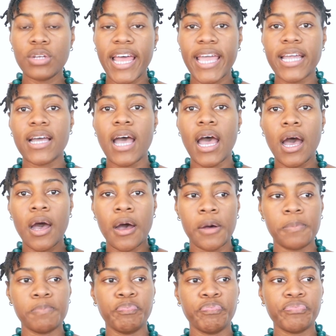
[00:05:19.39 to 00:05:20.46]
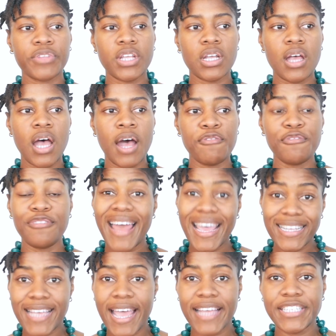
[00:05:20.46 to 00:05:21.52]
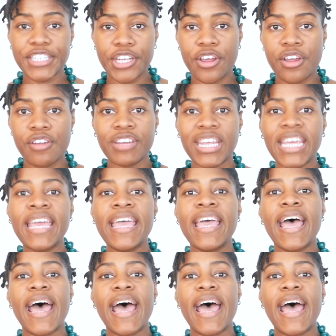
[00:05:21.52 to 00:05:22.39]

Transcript: like a flight itinerary.